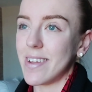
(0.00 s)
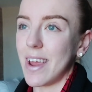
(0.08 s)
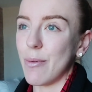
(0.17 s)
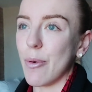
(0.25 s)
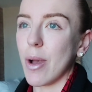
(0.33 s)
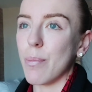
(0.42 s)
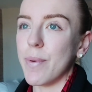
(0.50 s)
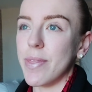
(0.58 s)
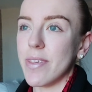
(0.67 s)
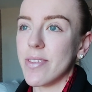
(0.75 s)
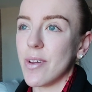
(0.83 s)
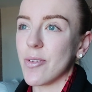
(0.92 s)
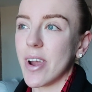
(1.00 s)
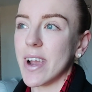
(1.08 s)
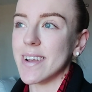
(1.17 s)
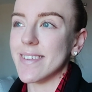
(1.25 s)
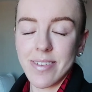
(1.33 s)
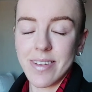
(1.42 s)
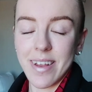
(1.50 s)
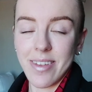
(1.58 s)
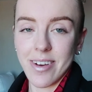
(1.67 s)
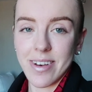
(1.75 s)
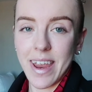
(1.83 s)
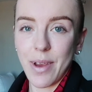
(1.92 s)
and I woke up with the sunrise. That's
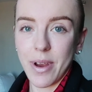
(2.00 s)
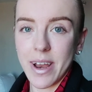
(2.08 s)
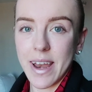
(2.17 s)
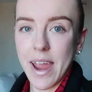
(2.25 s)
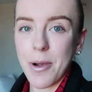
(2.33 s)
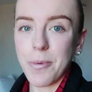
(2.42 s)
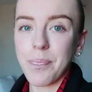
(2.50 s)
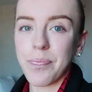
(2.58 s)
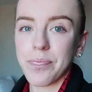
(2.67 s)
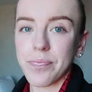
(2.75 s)
our day right now.